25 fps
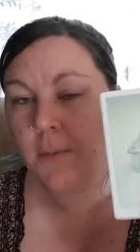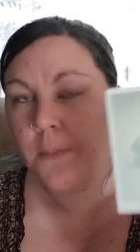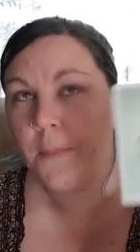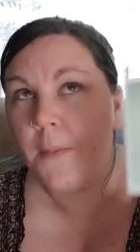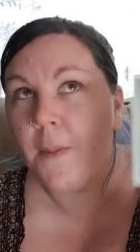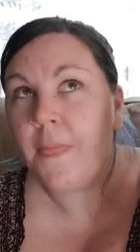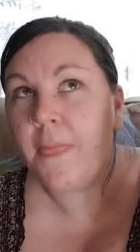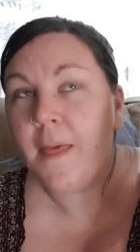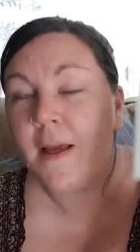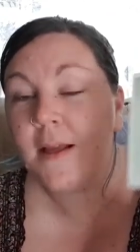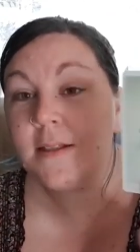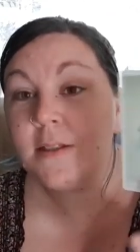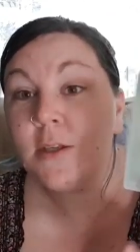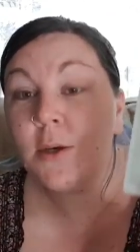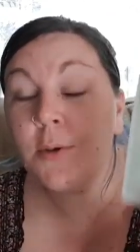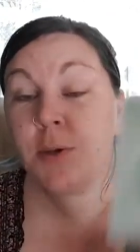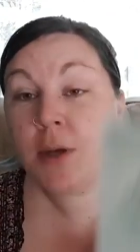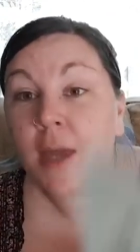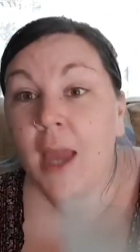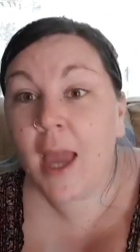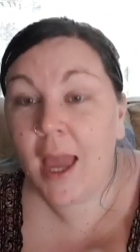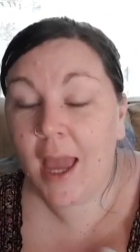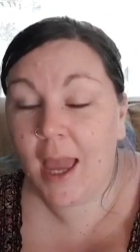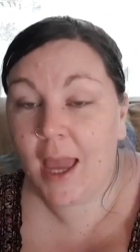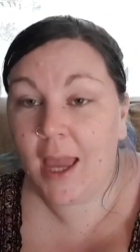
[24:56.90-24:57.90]
But that's
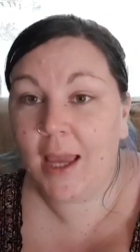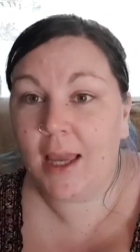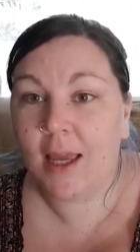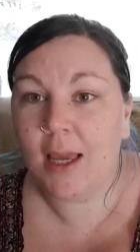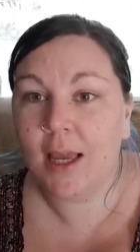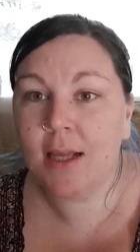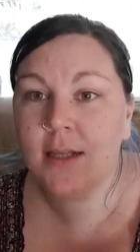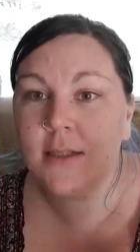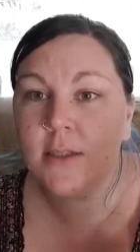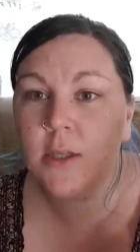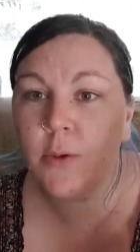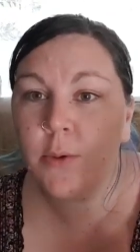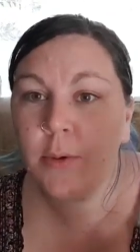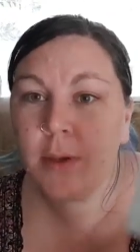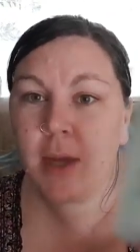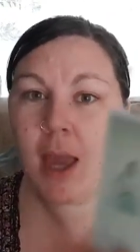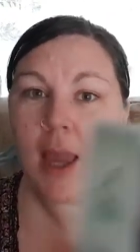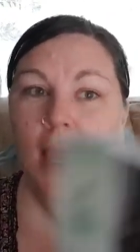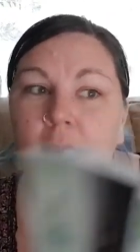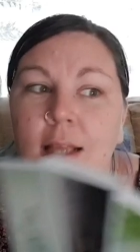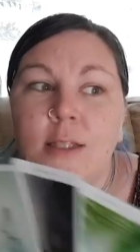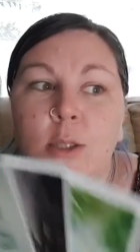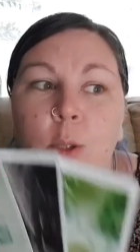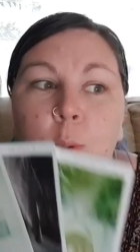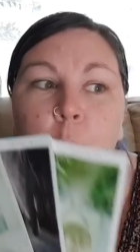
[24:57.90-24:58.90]
okay. It's
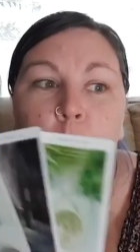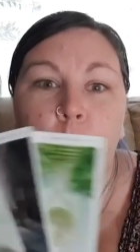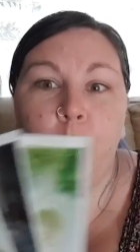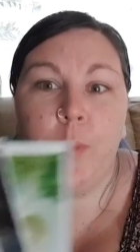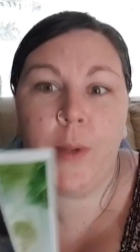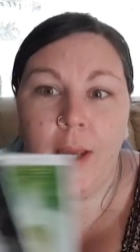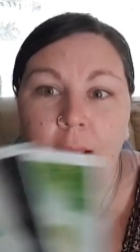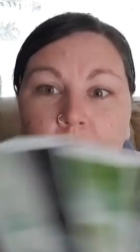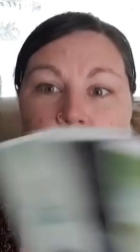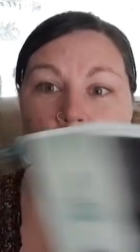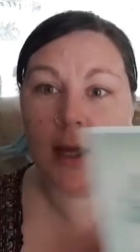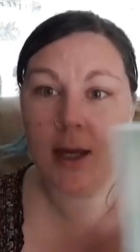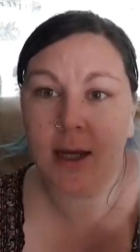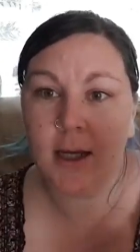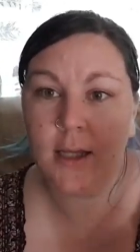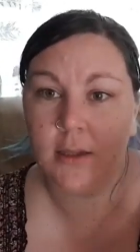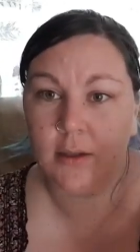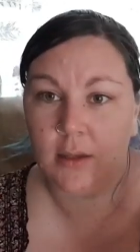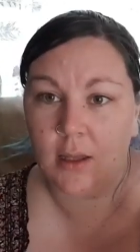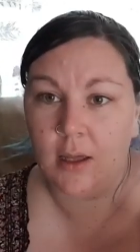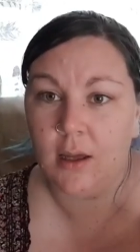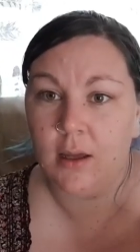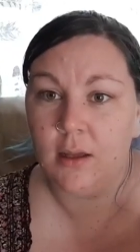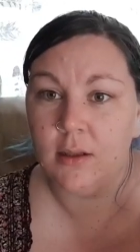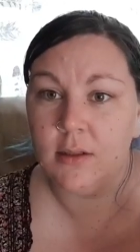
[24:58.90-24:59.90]
okay to be like
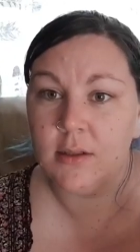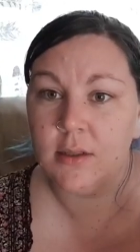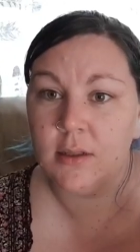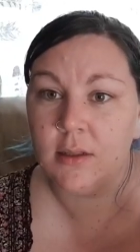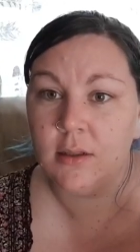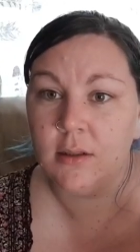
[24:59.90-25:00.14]
that